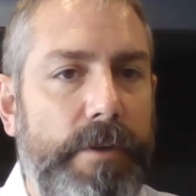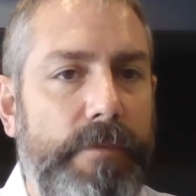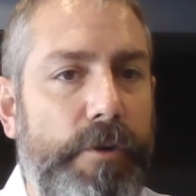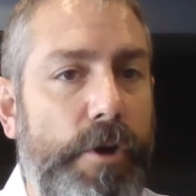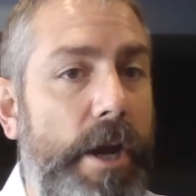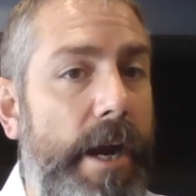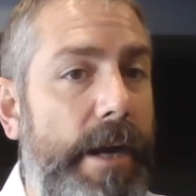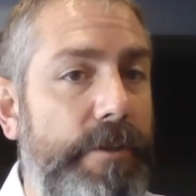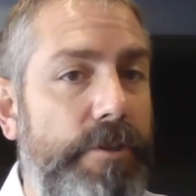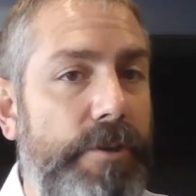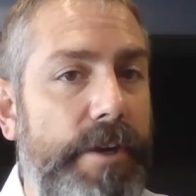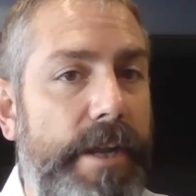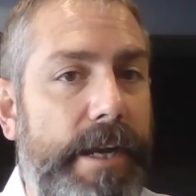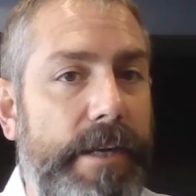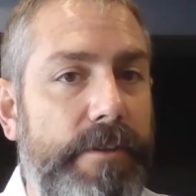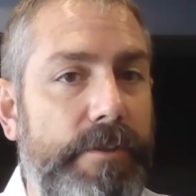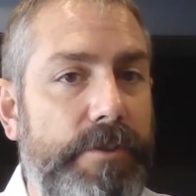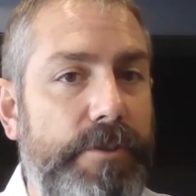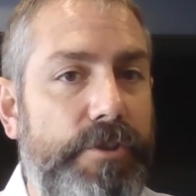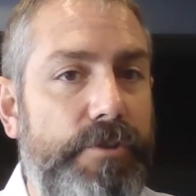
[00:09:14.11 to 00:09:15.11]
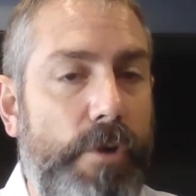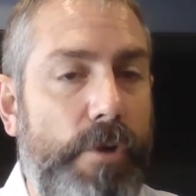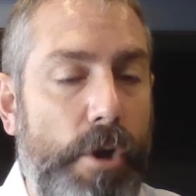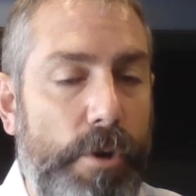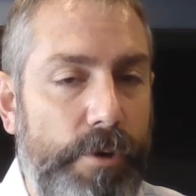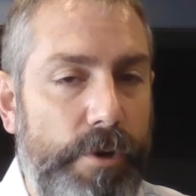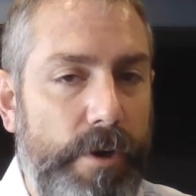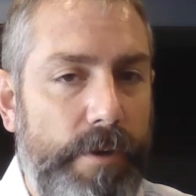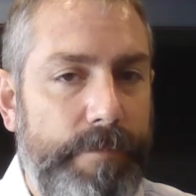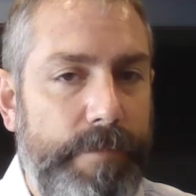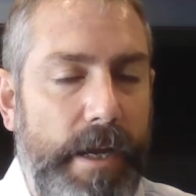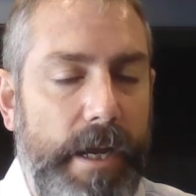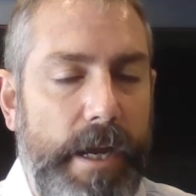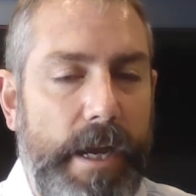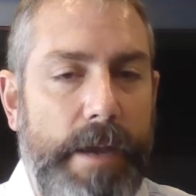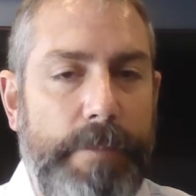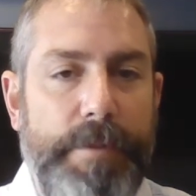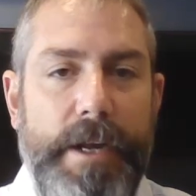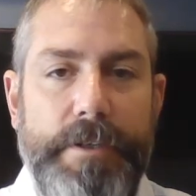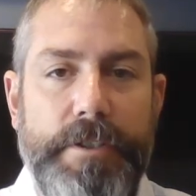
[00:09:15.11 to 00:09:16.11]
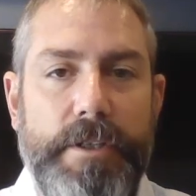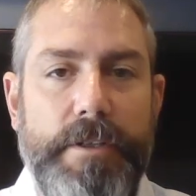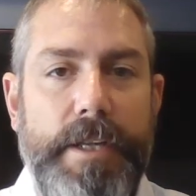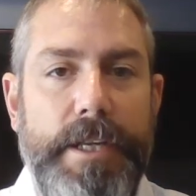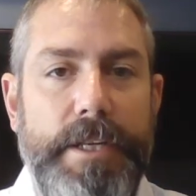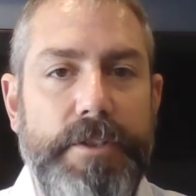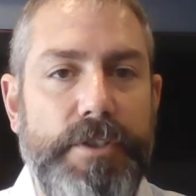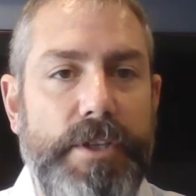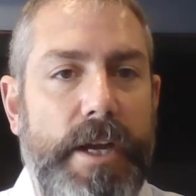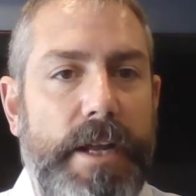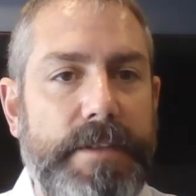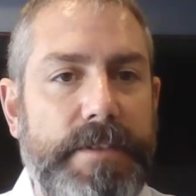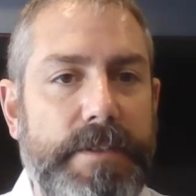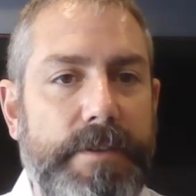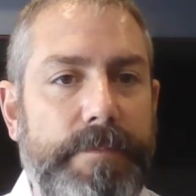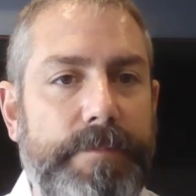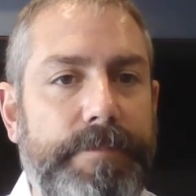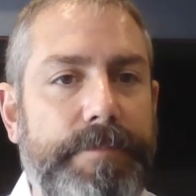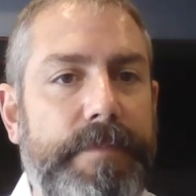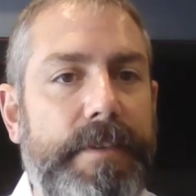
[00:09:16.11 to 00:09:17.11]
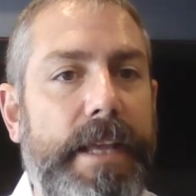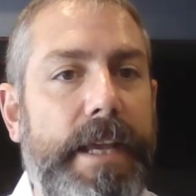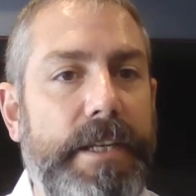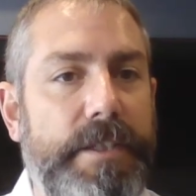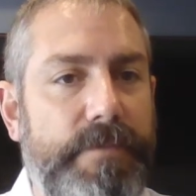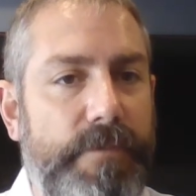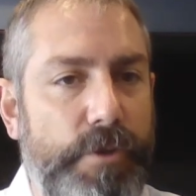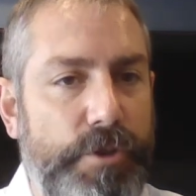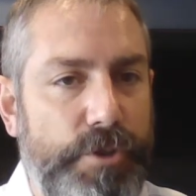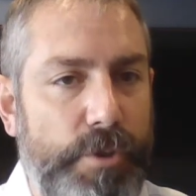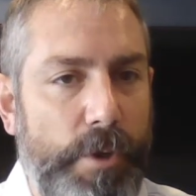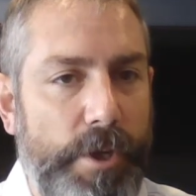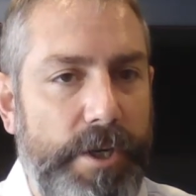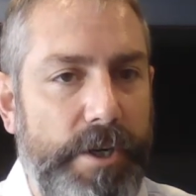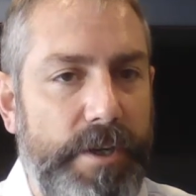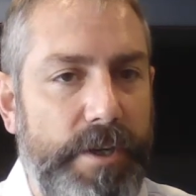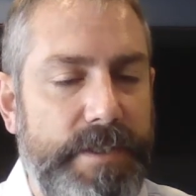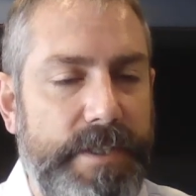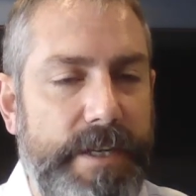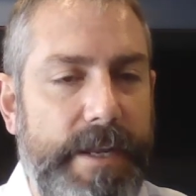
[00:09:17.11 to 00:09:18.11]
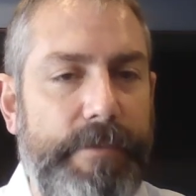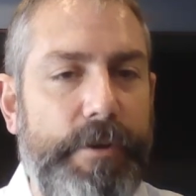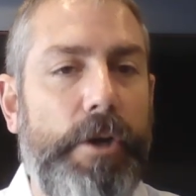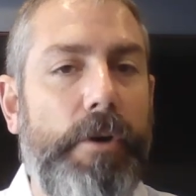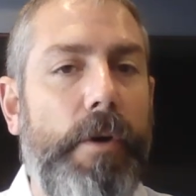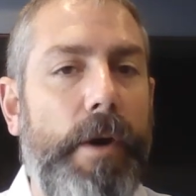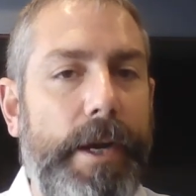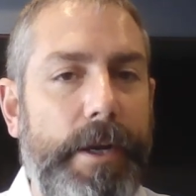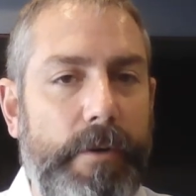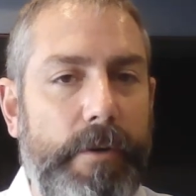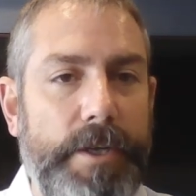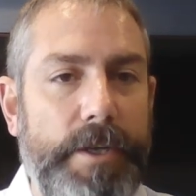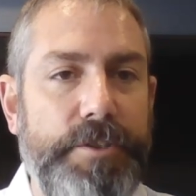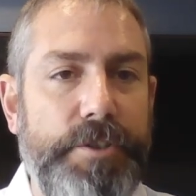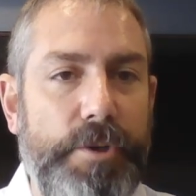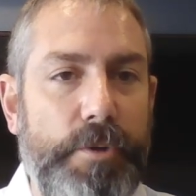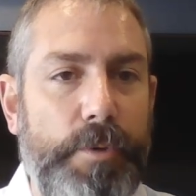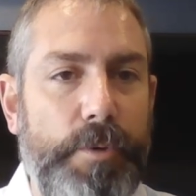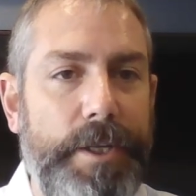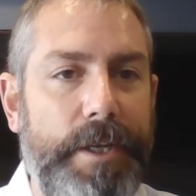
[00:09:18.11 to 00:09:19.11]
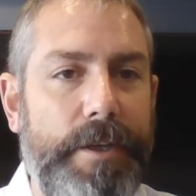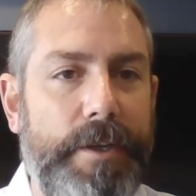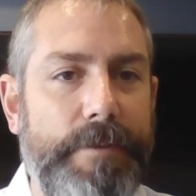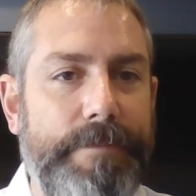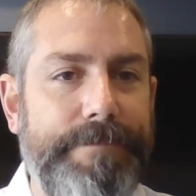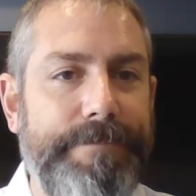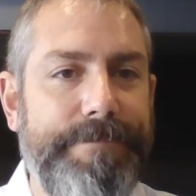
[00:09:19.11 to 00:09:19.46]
For Dr. Declan Schroeder, I'm Dr. Clayton Johnson. Thanks for joining us and have a great rest of your week.